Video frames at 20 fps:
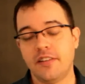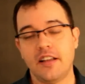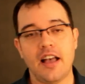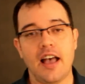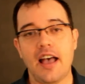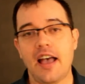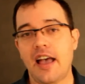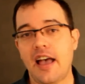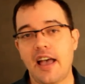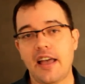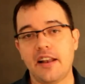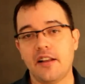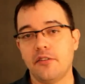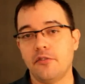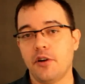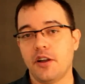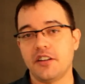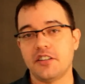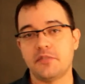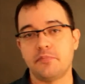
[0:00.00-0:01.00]
I, I don't
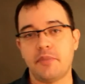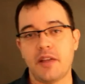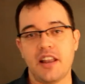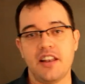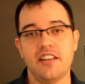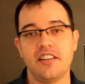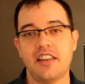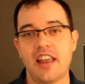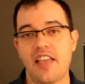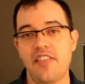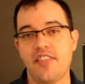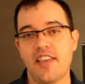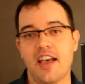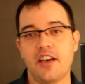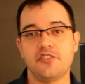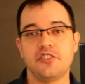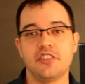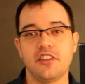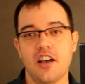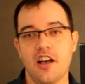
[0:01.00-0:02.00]
want to spend
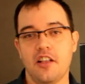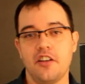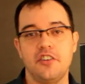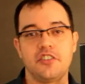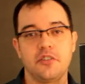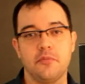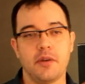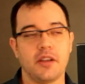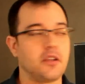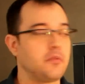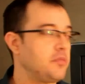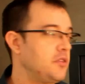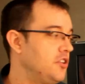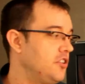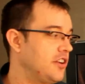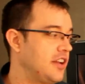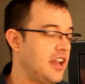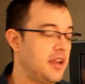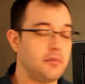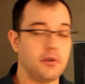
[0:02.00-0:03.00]
$10,000 on my
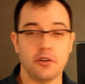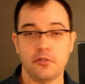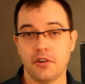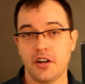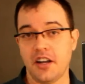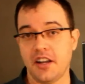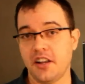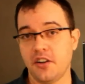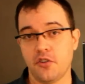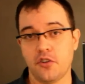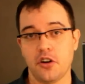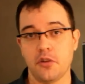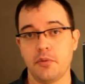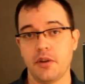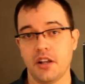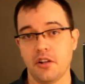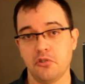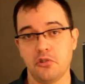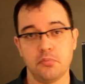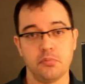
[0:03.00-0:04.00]
computer gaming rig in order to
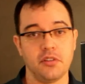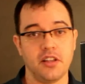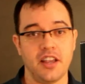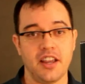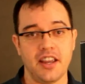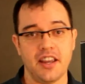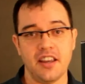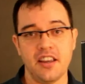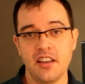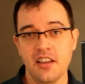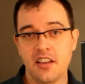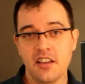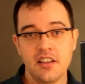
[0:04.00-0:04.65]
be able to play